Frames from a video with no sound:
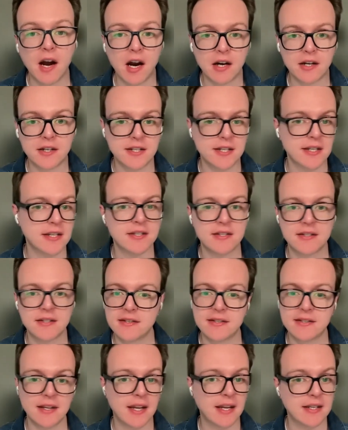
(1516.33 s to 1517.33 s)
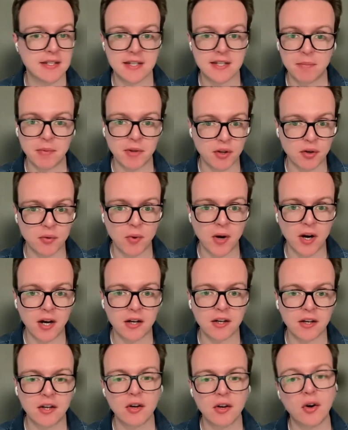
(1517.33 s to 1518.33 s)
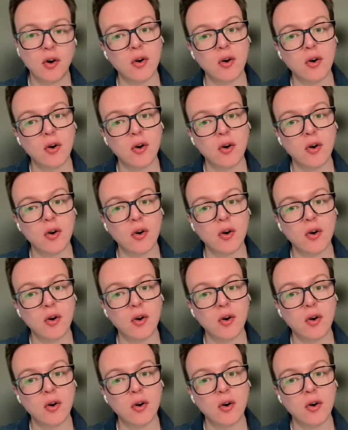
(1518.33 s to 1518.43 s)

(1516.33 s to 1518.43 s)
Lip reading: artists exhibit their work